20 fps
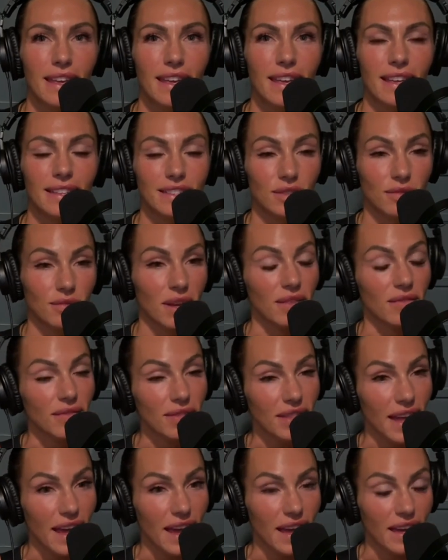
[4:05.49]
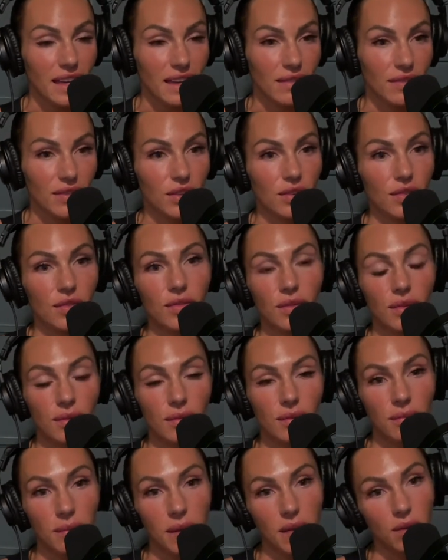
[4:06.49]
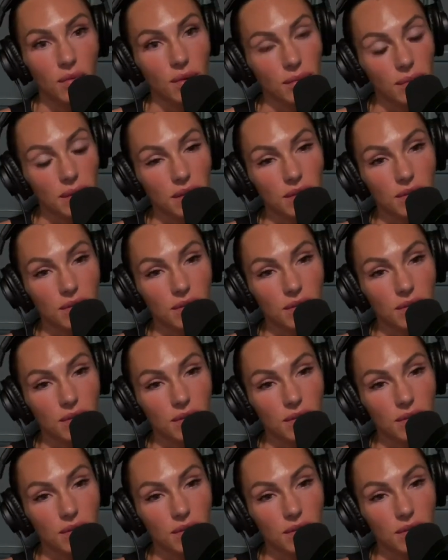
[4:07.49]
it's a red flag if you meet a woman